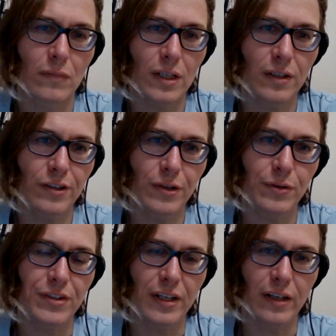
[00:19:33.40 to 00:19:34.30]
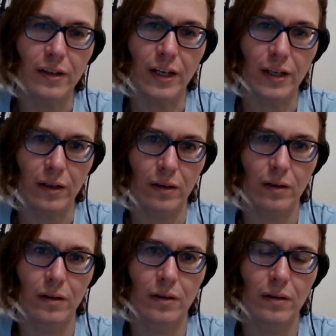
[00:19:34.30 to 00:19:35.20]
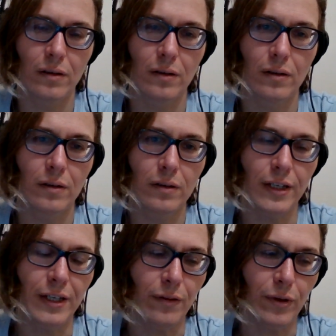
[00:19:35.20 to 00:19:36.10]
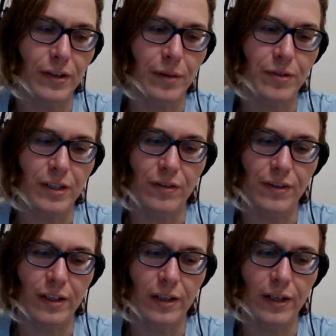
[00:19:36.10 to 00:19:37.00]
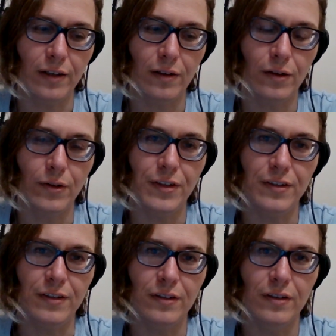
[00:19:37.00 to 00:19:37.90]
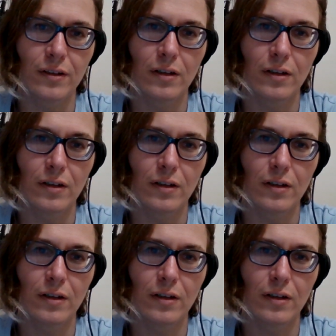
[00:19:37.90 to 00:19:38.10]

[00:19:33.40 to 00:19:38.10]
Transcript: and she would say that, like, and one time she even said like, oh, this is,